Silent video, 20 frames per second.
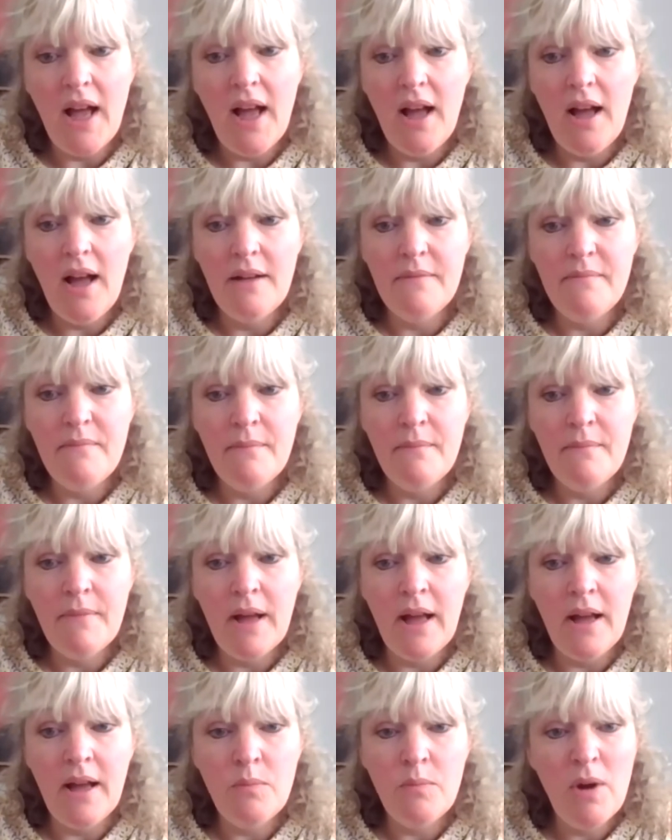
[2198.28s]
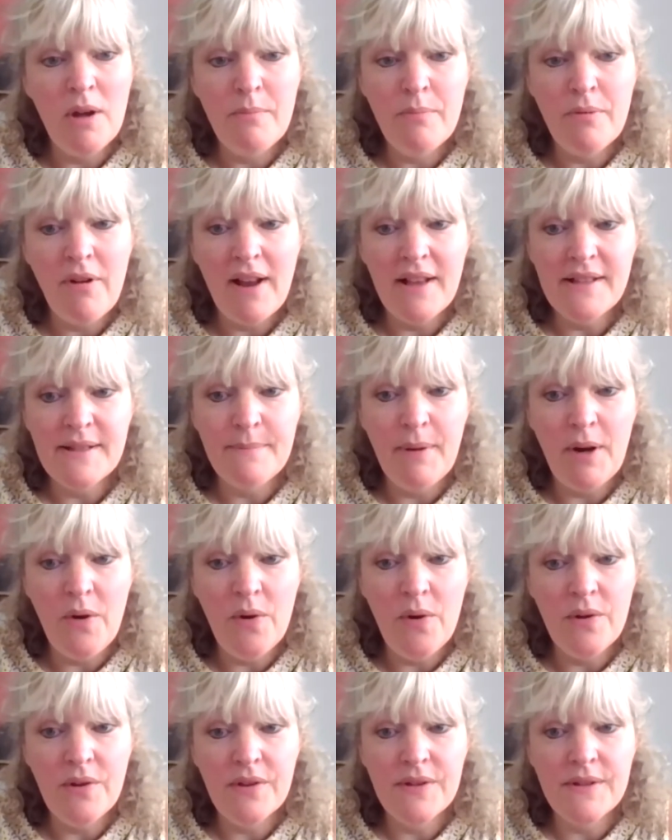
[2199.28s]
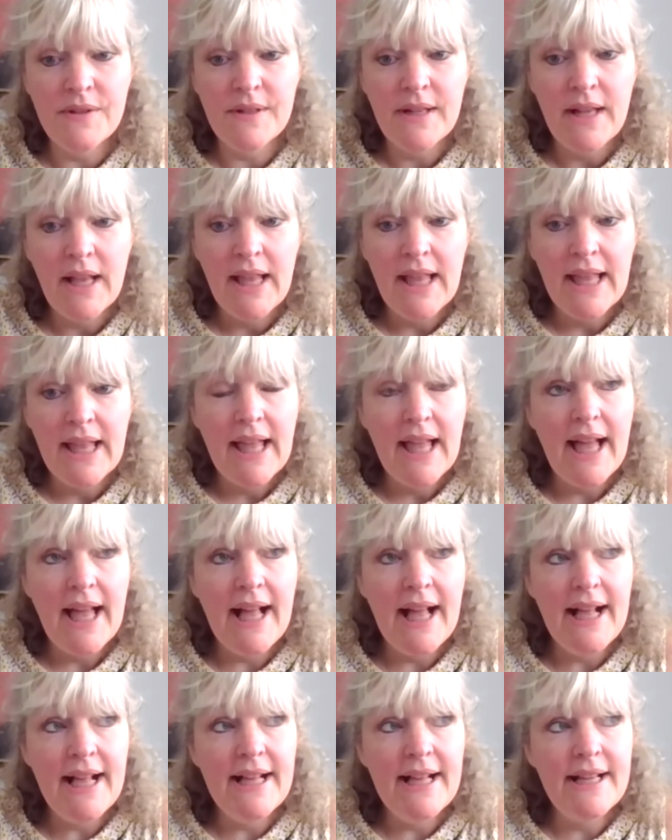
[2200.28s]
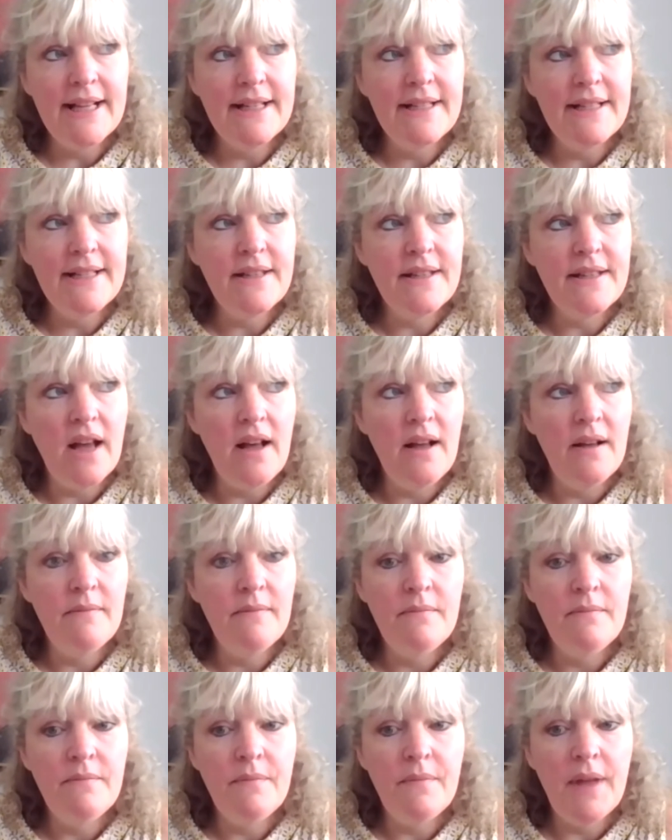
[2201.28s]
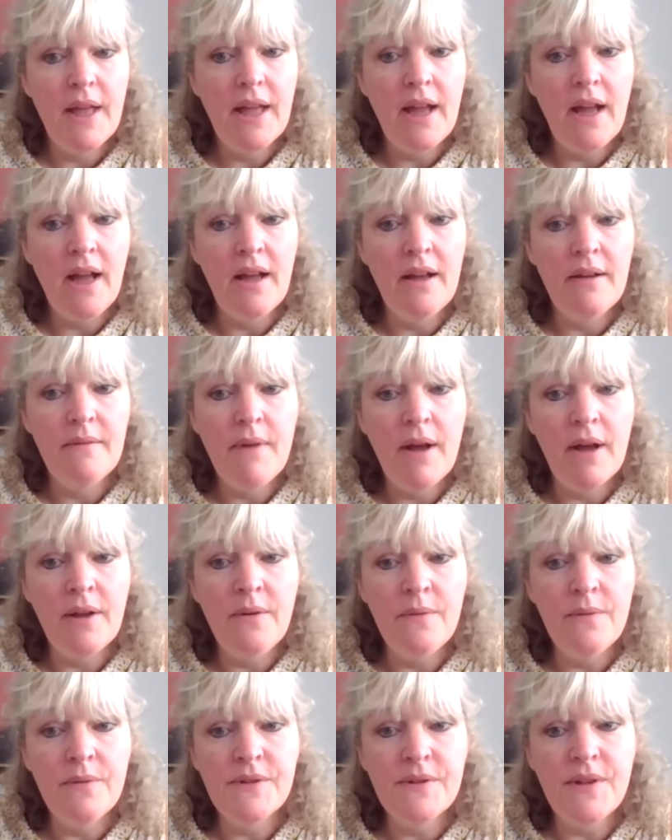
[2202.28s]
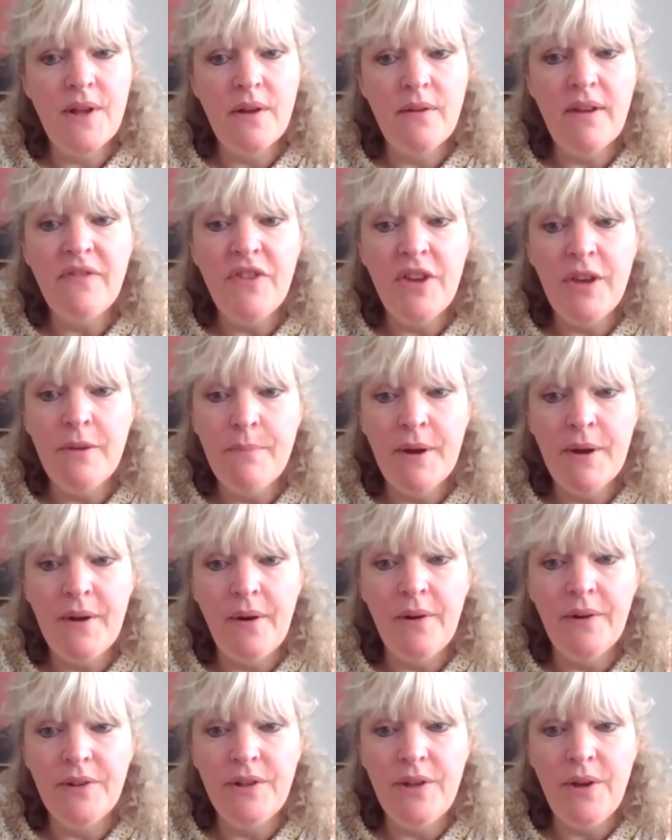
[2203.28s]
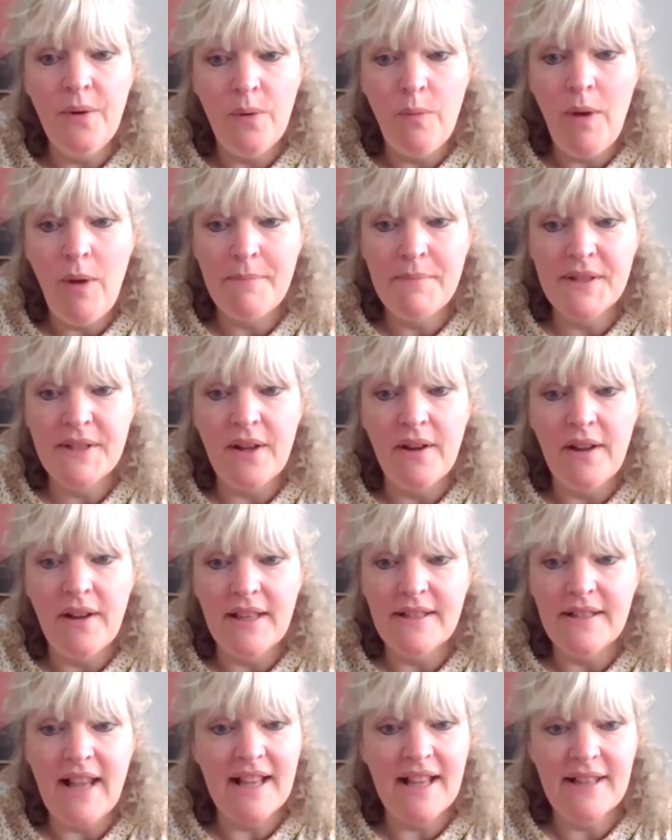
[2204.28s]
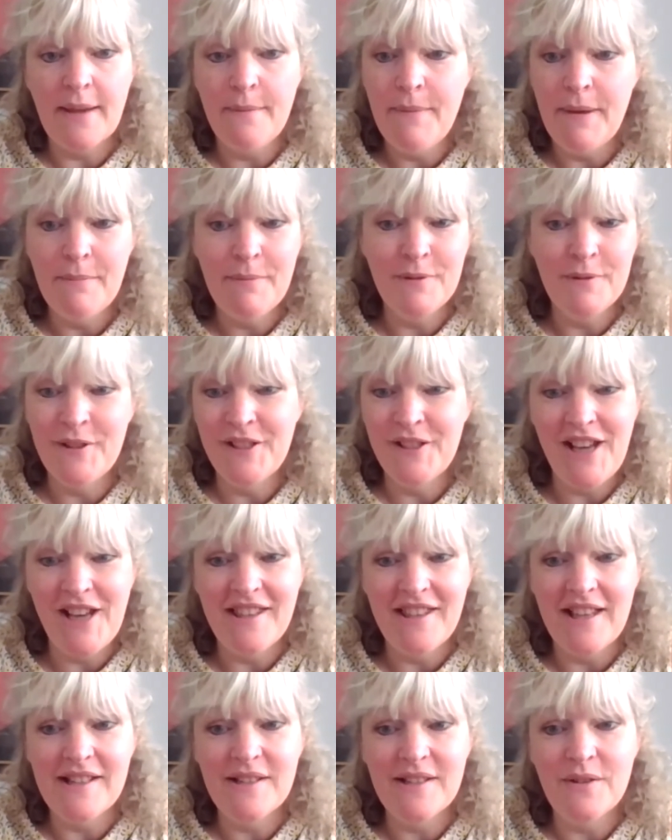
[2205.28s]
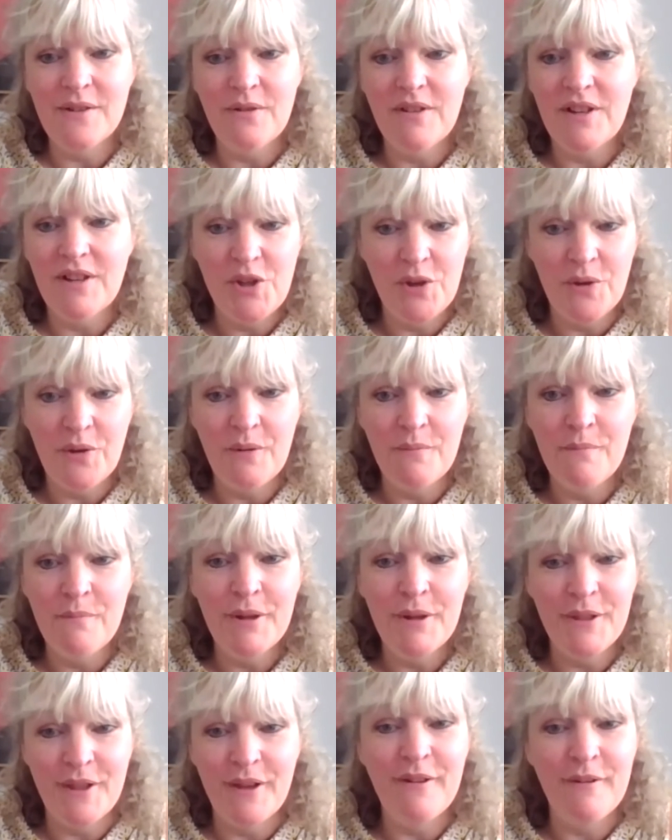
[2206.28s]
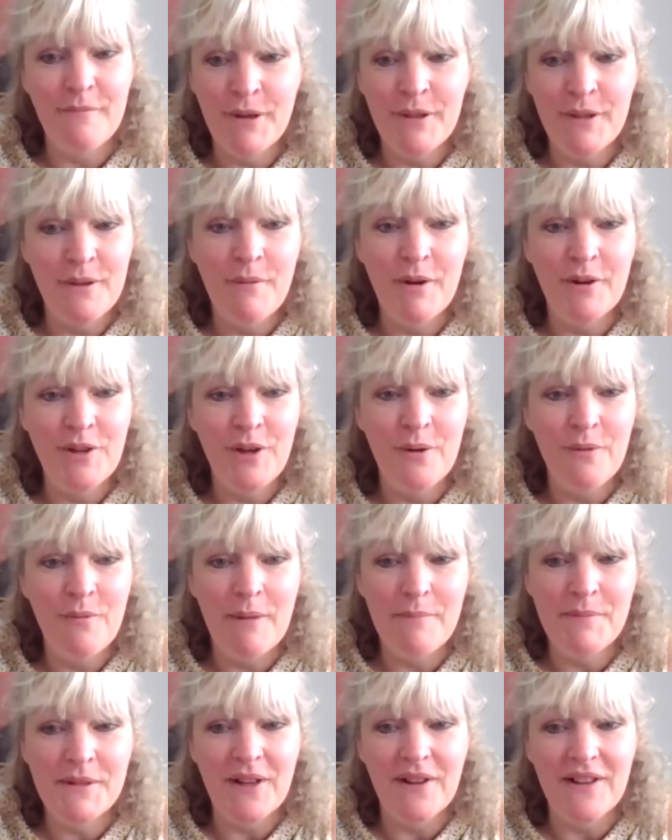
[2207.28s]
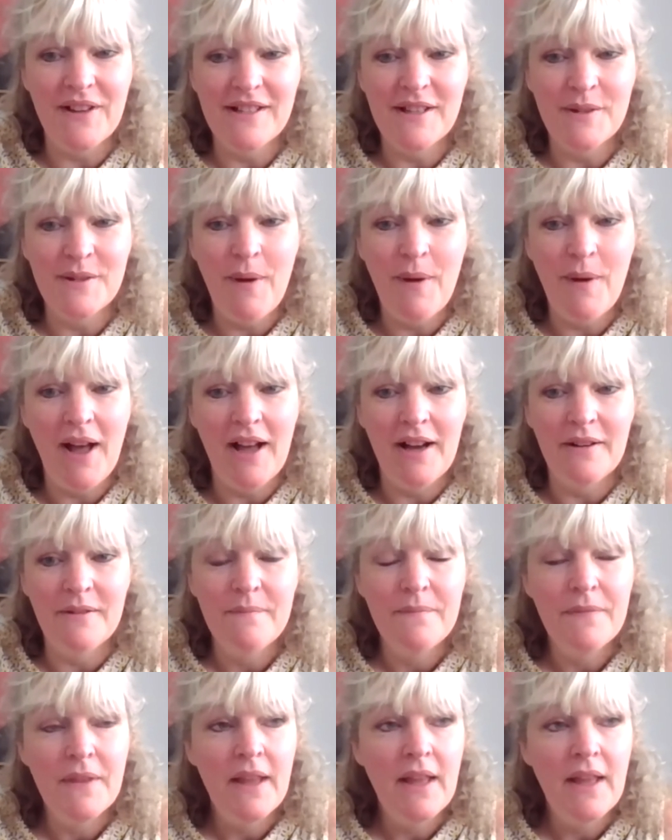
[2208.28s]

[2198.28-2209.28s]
WordPress blogs, and also if you put on your websites asking people to share their stories, you can put them on your websites as well.